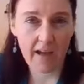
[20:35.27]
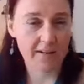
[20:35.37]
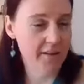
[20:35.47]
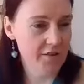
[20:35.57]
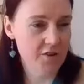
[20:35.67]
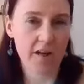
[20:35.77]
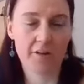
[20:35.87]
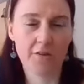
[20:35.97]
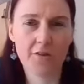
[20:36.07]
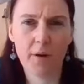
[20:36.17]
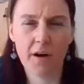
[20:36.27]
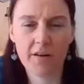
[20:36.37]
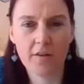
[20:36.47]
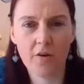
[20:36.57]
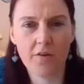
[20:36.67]
and his child's
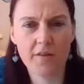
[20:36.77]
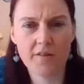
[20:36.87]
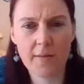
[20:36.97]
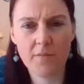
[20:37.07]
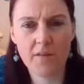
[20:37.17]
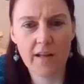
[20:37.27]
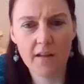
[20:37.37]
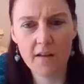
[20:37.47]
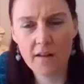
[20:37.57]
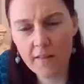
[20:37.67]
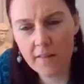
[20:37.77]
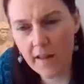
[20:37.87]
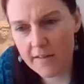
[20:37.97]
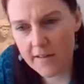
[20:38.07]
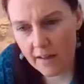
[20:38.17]
birth on the same day?
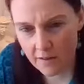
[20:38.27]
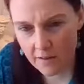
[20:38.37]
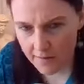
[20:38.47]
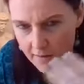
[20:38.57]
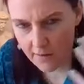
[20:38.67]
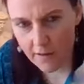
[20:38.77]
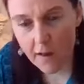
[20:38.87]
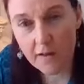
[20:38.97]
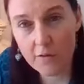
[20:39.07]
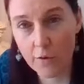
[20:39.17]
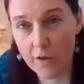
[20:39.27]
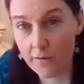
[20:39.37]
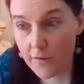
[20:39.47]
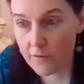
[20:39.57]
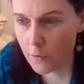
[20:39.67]
That tells a story
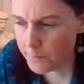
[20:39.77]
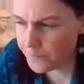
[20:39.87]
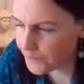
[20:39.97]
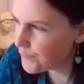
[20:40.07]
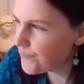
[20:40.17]
of its own.